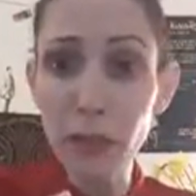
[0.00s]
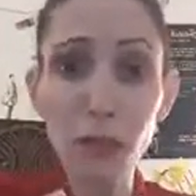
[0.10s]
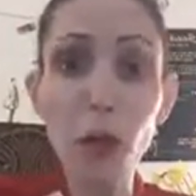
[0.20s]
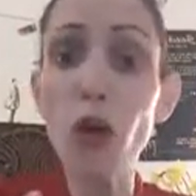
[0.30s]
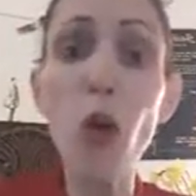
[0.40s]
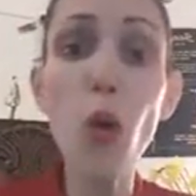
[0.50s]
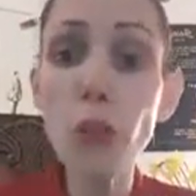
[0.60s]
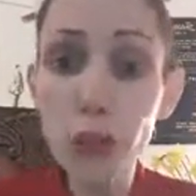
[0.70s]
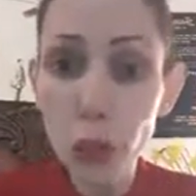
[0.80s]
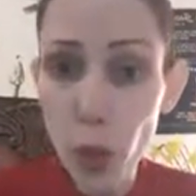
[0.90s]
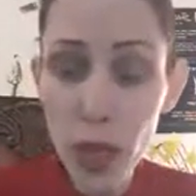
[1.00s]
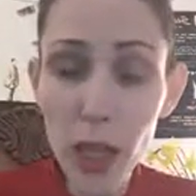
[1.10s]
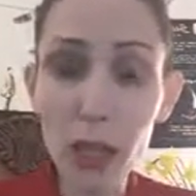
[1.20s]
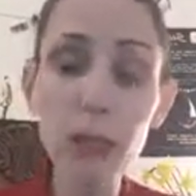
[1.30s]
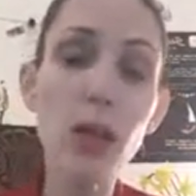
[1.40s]
for
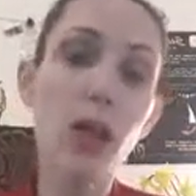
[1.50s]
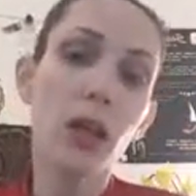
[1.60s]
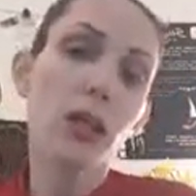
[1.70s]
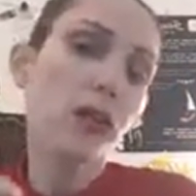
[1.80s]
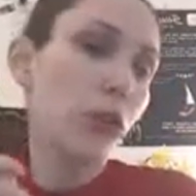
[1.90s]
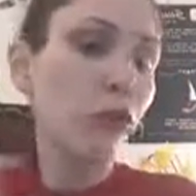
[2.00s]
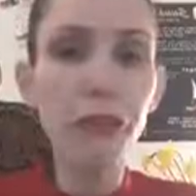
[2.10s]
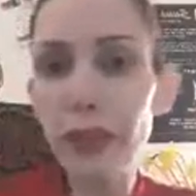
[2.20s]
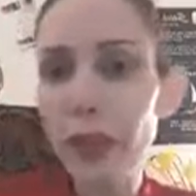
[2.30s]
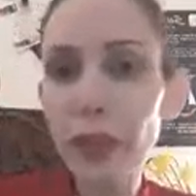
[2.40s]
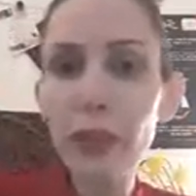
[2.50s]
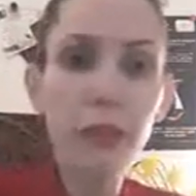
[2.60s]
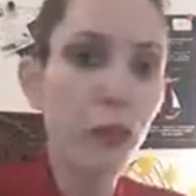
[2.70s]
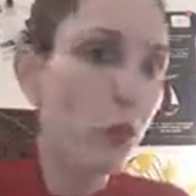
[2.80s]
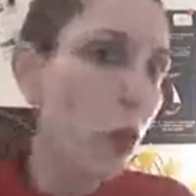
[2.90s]
overwhelm, for fear,
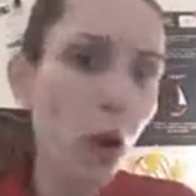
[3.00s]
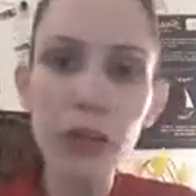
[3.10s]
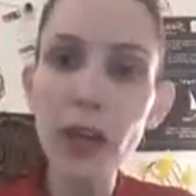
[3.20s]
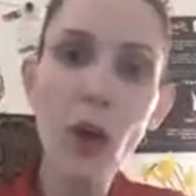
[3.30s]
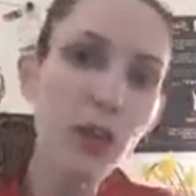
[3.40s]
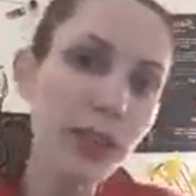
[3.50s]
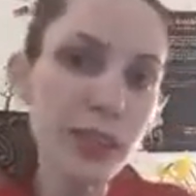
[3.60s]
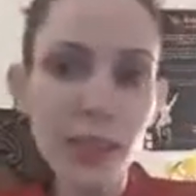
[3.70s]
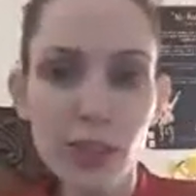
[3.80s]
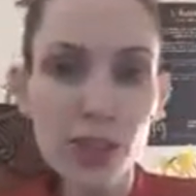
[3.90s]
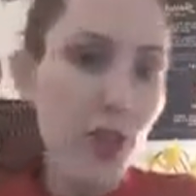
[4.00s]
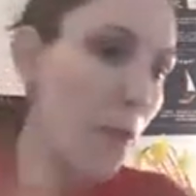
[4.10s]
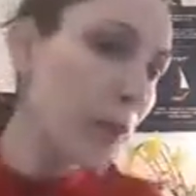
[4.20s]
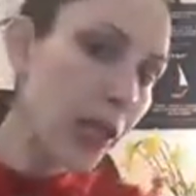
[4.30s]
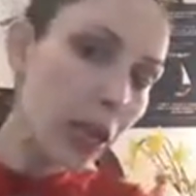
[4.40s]
for worry. All this just
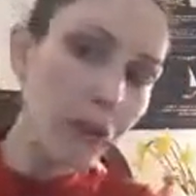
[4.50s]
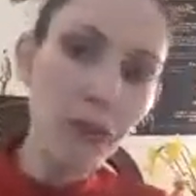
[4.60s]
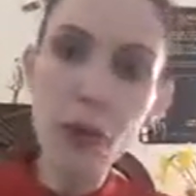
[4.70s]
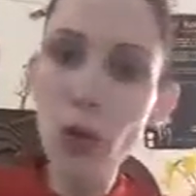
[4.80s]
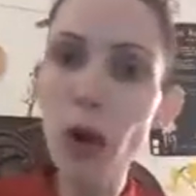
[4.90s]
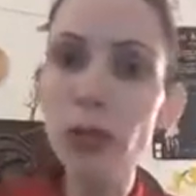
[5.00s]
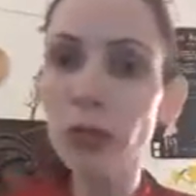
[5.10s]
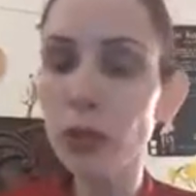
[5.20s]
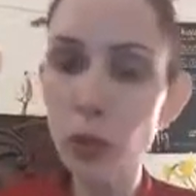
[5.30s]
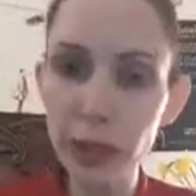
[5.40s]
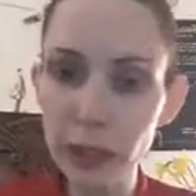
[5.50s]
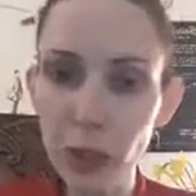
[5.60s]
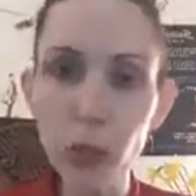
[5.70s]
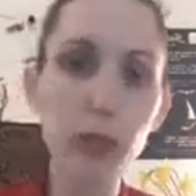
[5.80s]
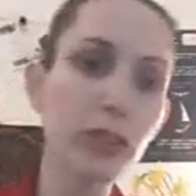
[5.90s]
throw out of the
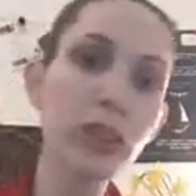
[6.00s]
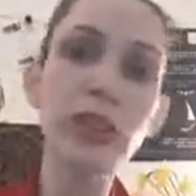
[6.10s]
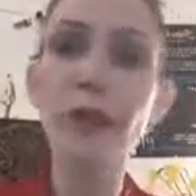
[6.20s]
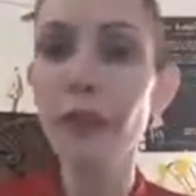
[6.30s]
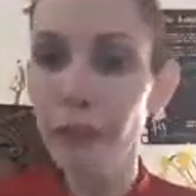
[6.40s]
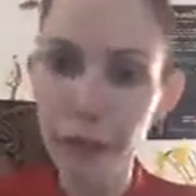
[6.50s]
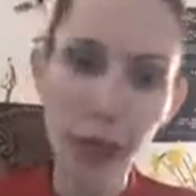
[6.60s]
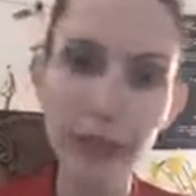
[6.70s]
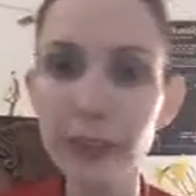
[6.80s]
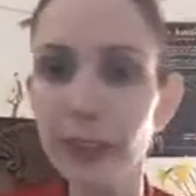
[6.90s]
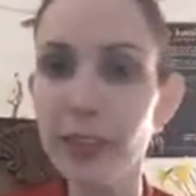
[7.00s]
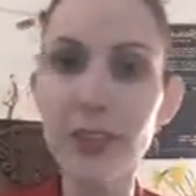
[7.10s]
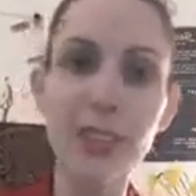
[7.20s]
window. We're just having fun. It's